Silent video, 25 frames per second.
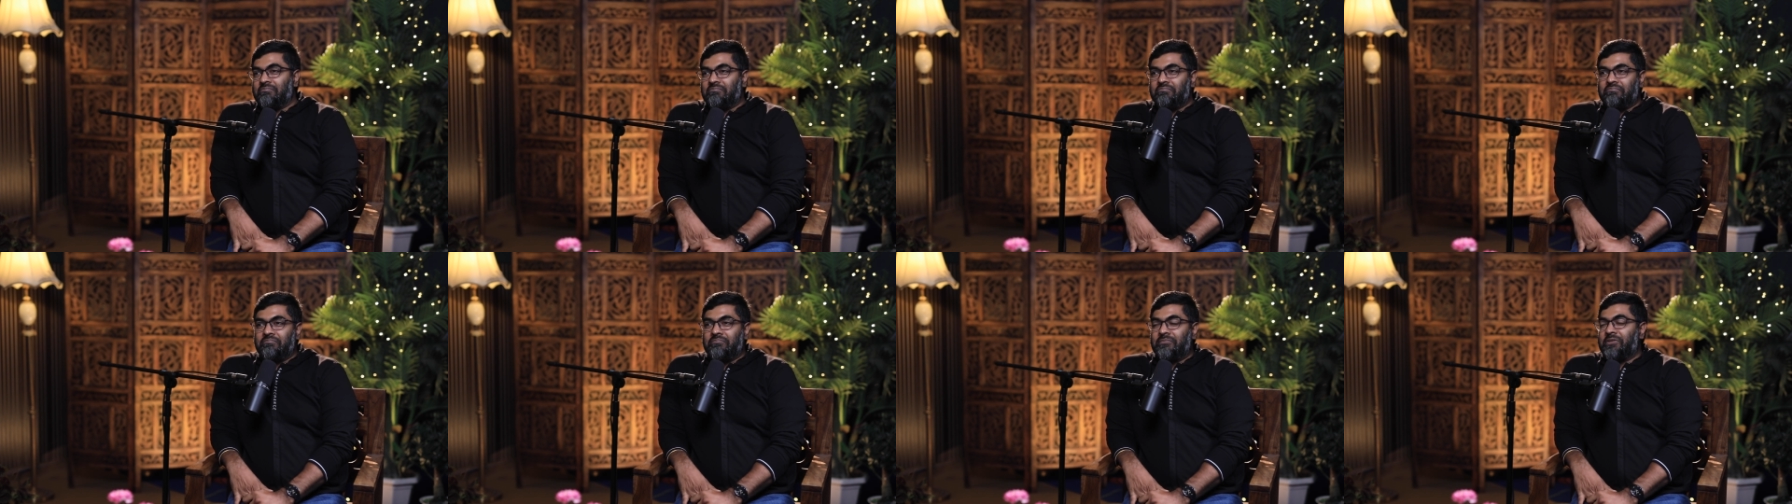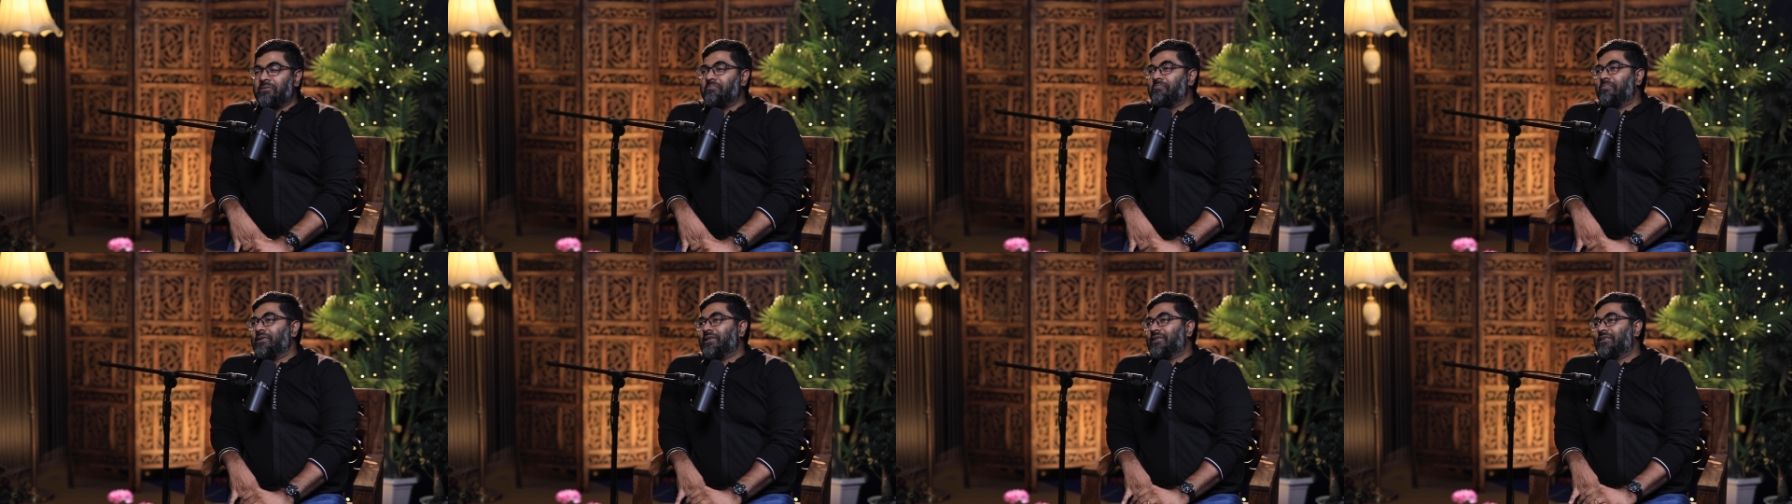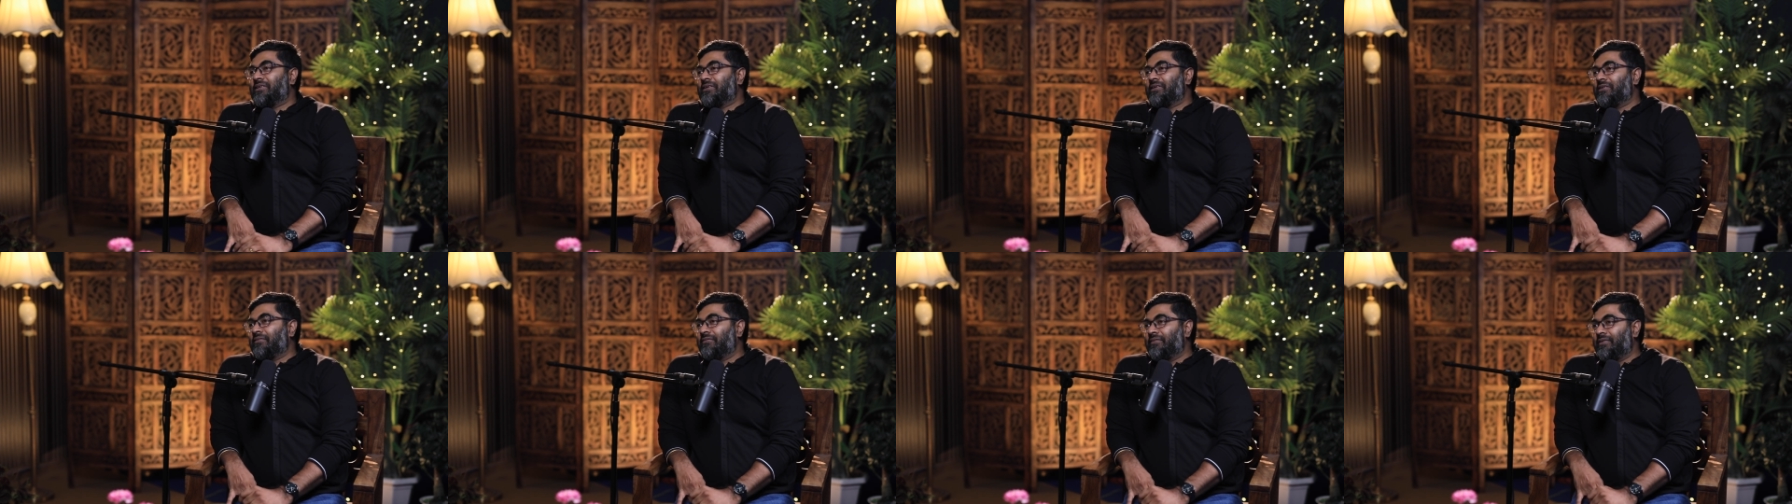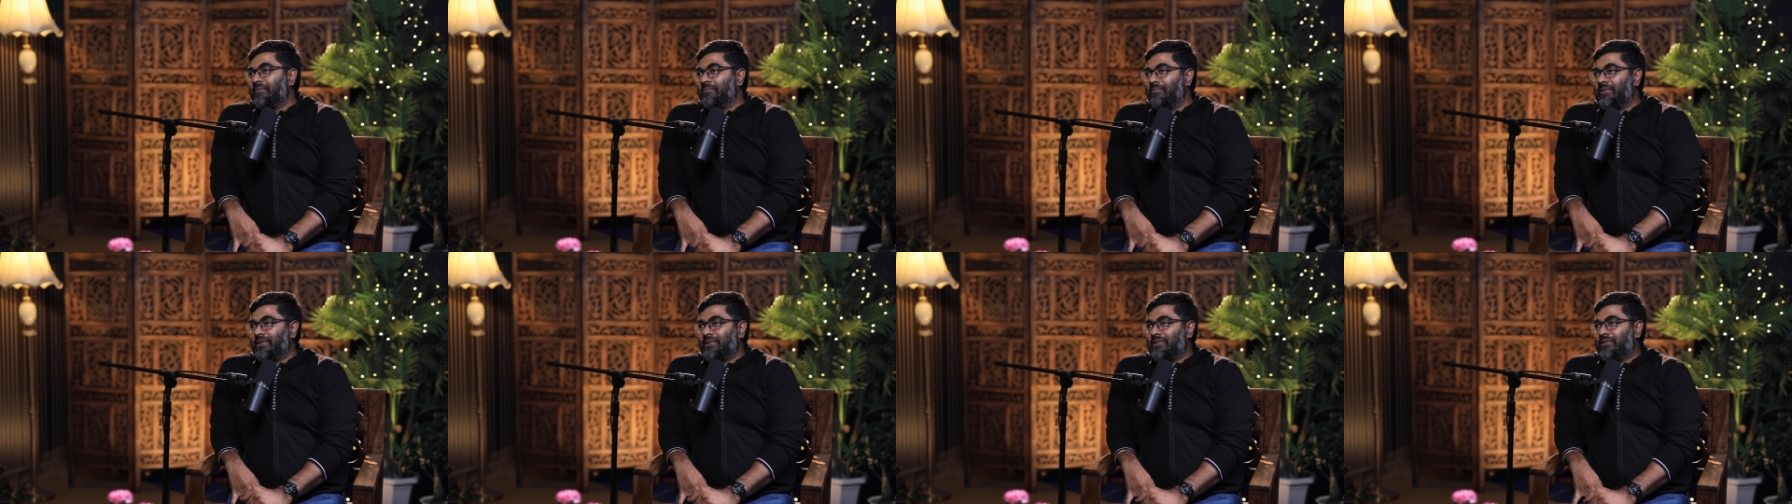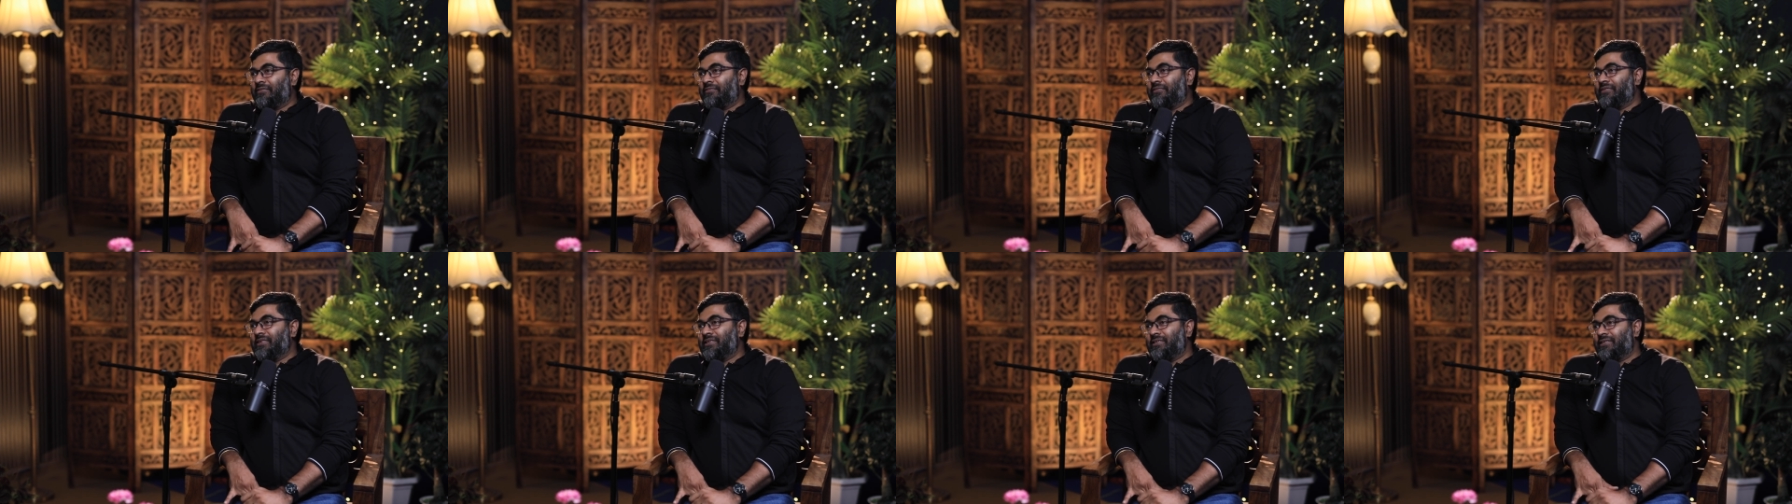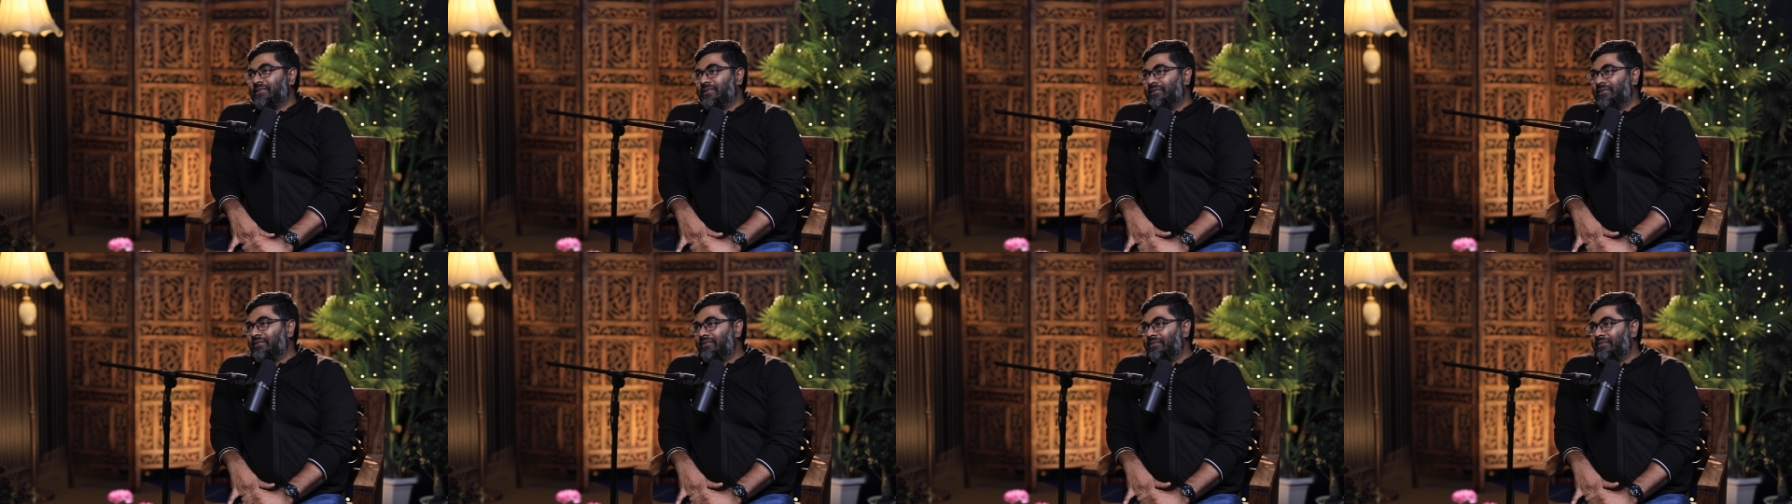with the best